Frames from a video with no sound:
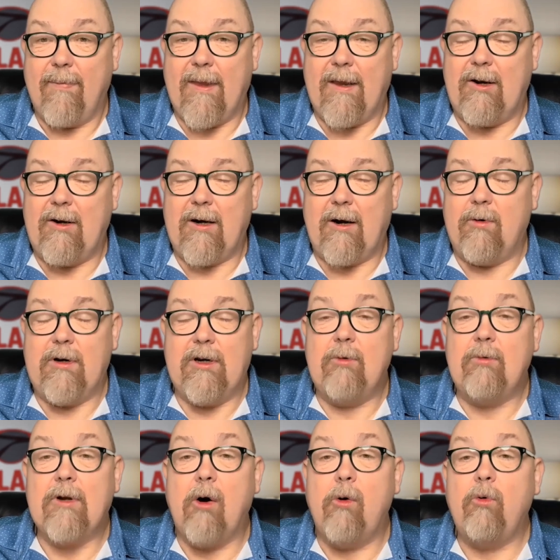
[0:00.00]
You
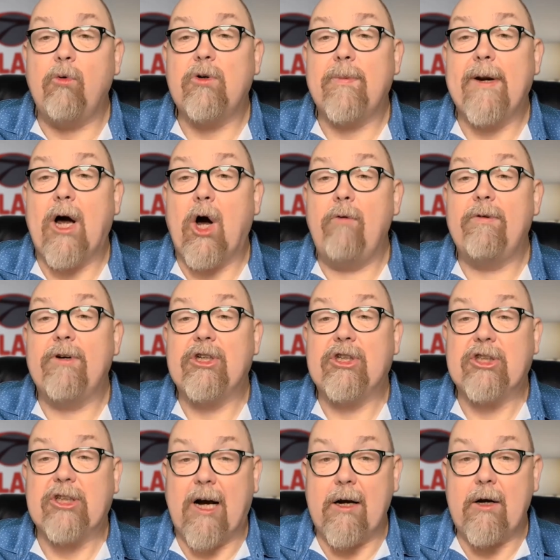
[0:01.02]
don't want to be
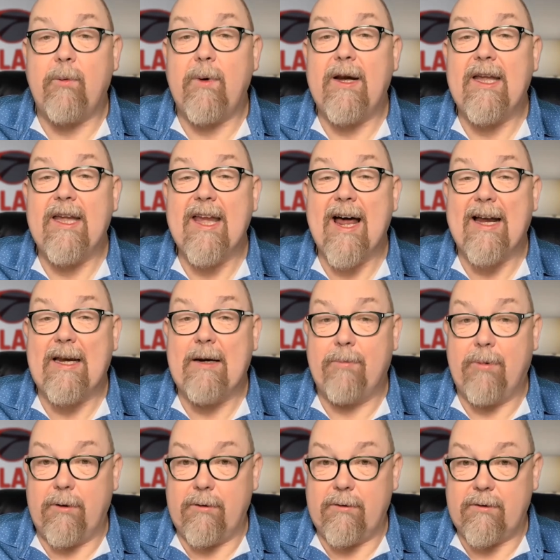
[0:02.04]
overshadowing
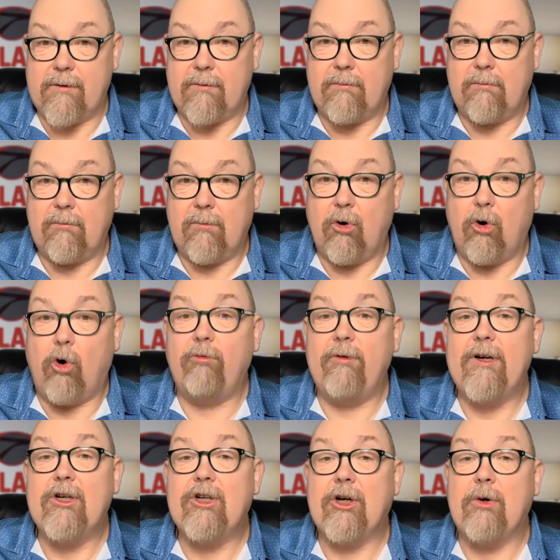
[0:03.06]
neighbours or
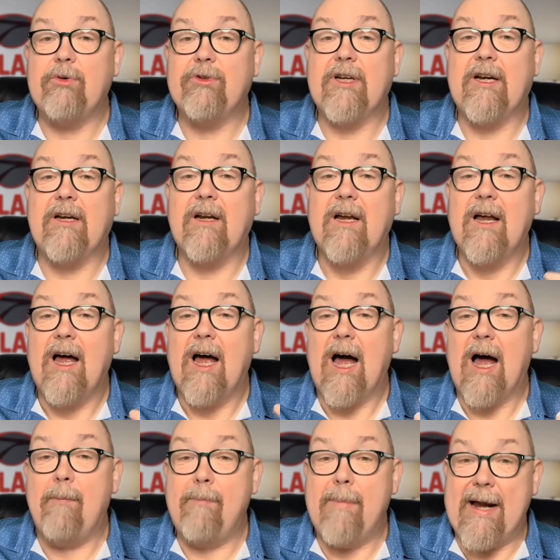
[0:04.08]
reducing
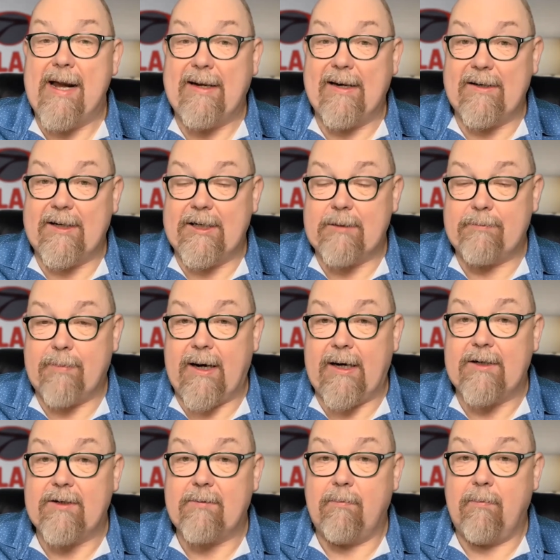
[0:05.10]
amenity
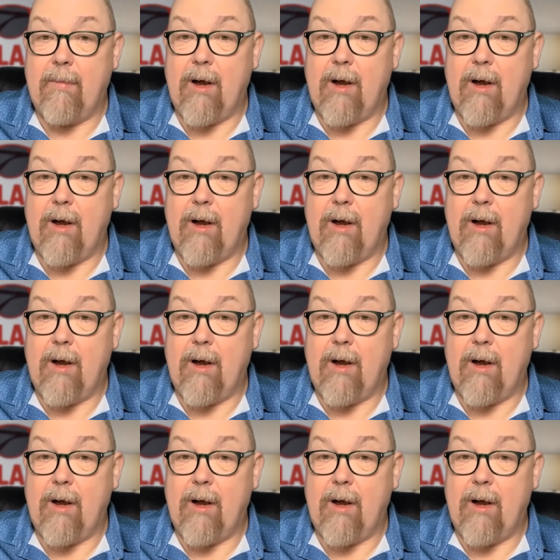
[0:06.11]
space,